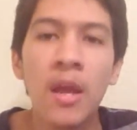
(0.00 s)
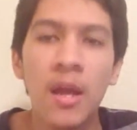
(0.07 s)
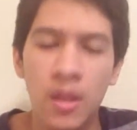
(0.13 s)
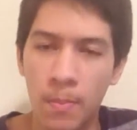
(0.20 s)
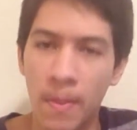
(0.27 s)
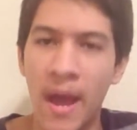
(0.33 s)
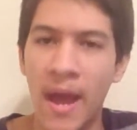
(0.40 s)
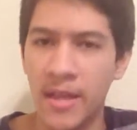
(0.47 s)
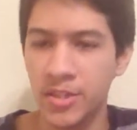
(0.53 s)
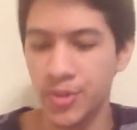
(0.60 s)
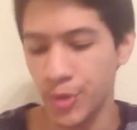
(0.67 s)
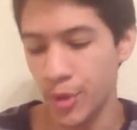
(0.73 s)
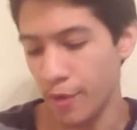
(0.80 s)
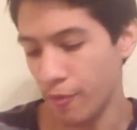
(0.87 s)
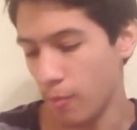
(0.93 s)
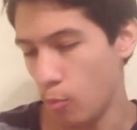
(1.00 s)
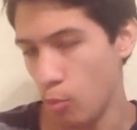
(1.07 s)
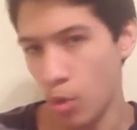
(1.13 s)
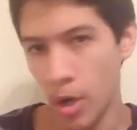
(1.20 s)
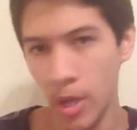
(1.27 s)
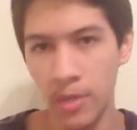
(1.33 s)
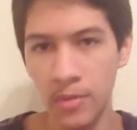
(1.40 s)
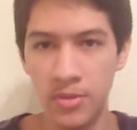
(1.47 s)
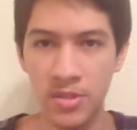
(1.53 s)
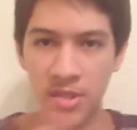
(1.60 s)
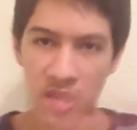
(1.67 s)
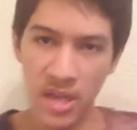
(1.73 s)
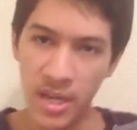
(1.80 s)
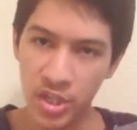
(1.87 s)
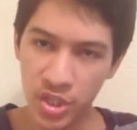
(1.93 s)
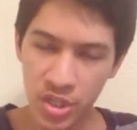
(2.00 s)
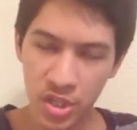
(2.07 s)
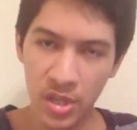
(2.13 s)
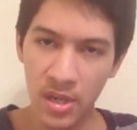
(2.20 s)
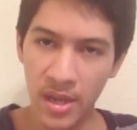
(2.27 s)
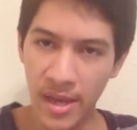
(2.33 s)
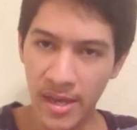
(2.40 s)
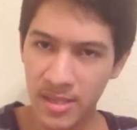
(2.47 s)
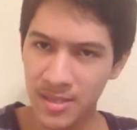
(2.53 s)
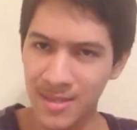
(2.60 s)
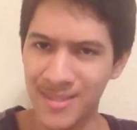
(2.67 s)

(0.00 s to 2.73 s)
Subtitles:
in the past who go from one stage to the next,